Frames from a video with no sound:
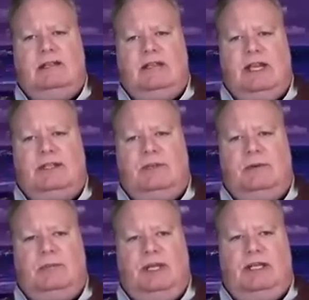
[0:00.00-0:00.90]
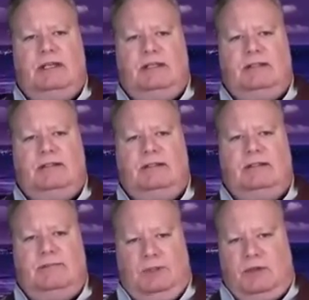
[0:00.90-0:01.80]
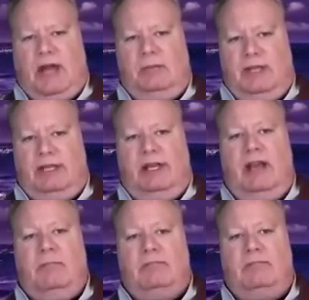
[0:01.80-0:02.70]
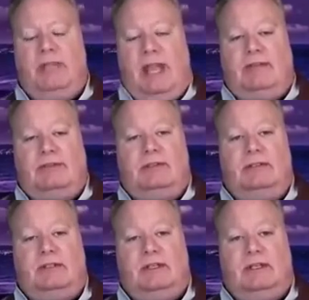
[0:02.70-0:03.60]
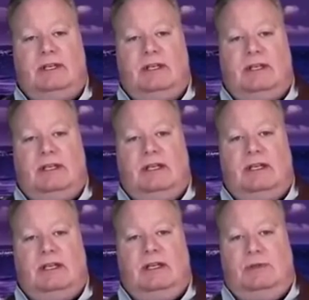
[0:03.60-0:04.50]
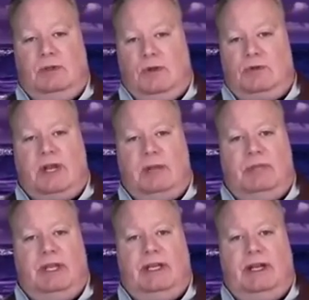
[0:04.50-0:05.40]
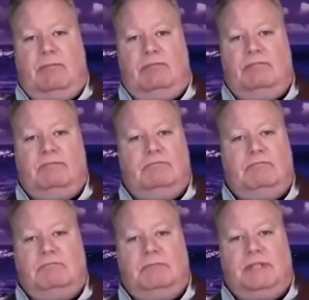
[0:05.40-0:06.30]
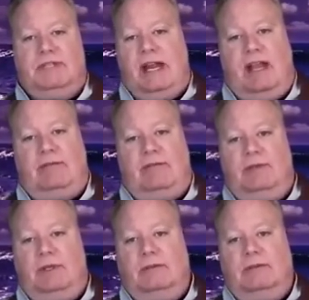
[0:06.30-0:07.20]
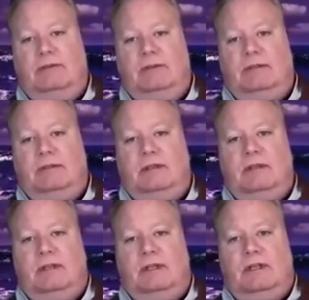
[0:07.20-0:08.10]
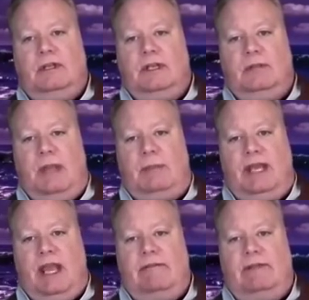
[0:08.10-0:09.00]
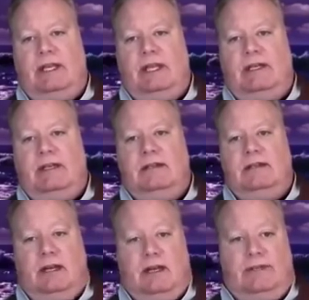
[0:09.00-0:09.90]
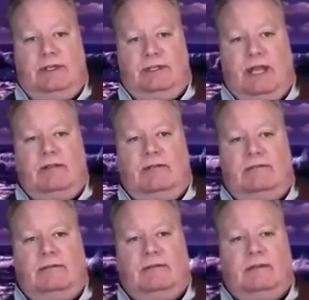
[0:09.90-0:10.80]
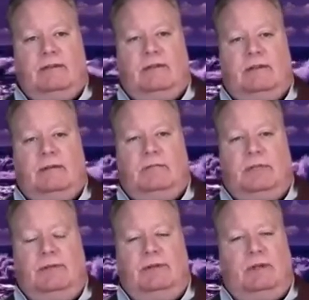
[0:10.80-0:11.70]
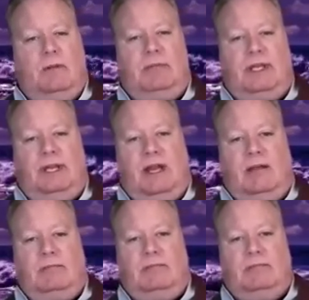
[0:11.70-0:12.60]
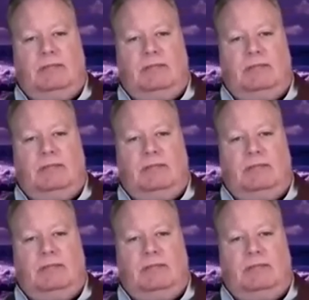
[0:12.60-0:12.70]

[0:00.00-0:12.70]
His answer would be, "If you try to pick it up, yes. If you don't try to pick it up, it's not heavy for you. It may be heavy in and of itself, but if you don't pick it up,